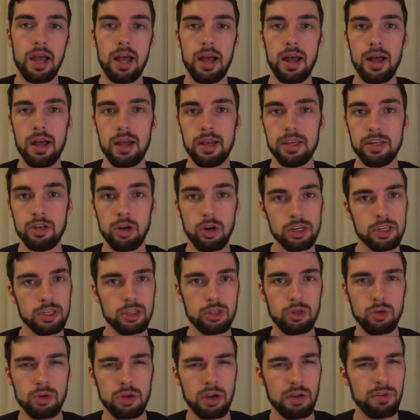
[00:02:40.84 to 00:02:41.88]
in order
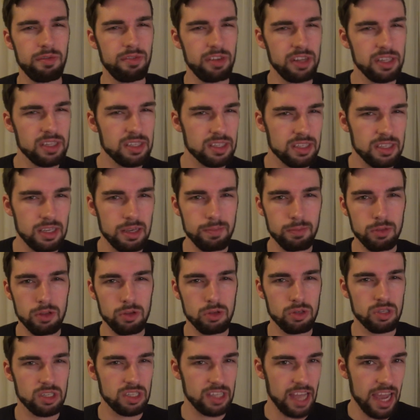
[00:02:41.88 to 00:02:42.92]
to convince him to
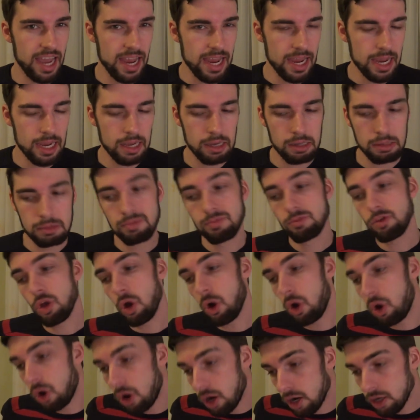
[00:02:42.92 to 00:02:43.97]
stay.
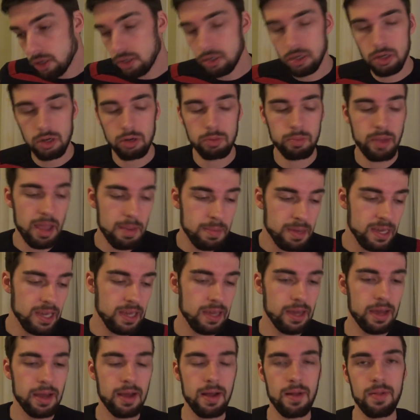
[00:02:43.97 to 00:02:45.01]
Or,
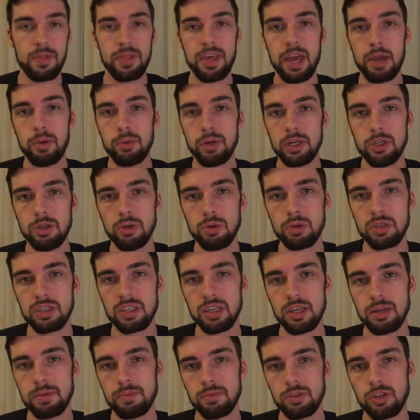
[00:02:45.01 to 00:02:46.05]
maybe they will use
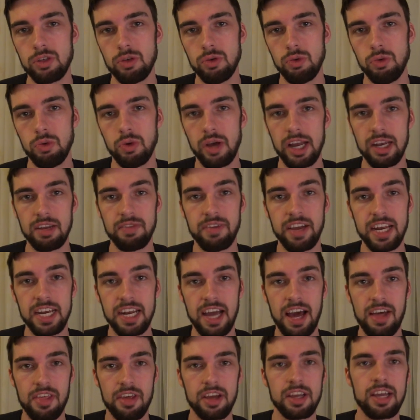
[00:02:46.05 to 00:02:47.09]
him to elevate
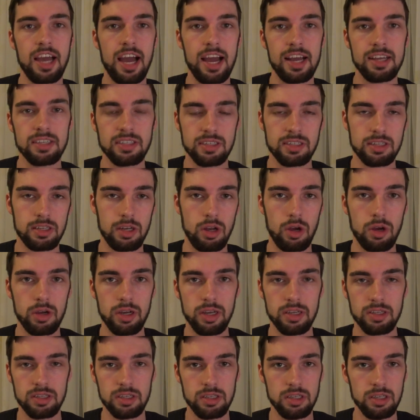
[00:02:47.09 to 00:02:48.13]
other guys as long
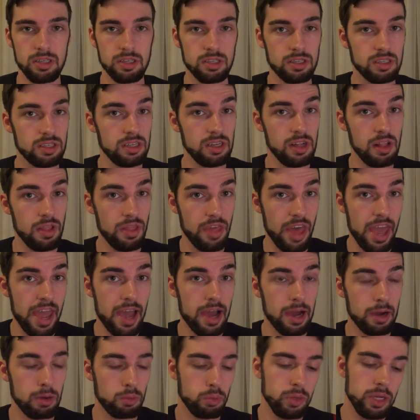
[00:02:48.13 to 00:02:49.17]
as he is still
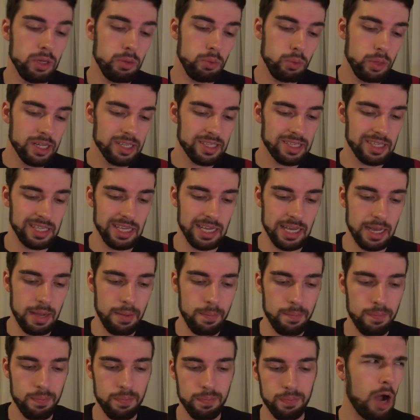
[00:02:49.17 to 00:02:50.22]
there. We'll see.
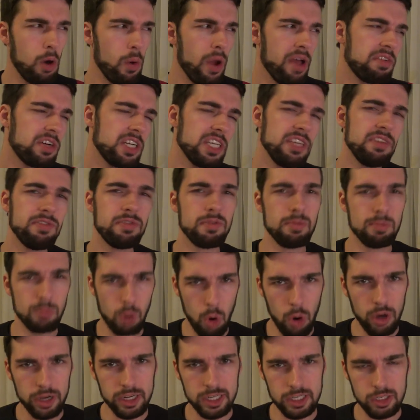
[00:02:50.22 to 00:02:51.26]
However, even
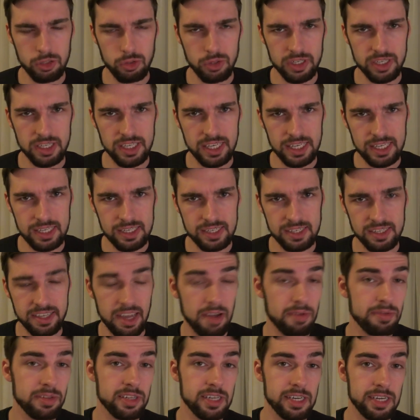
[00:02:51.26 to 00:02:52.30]
more interesting is
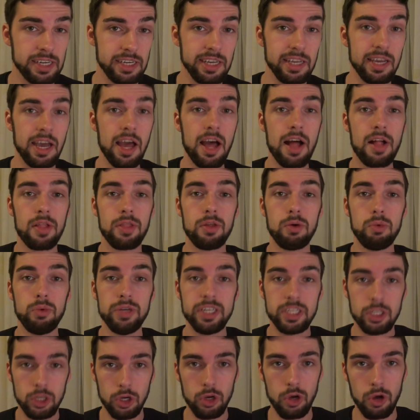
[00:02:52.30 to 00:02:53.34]
definitely the
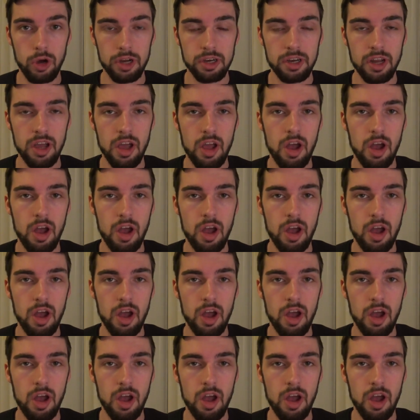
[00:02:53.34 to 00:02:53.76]
return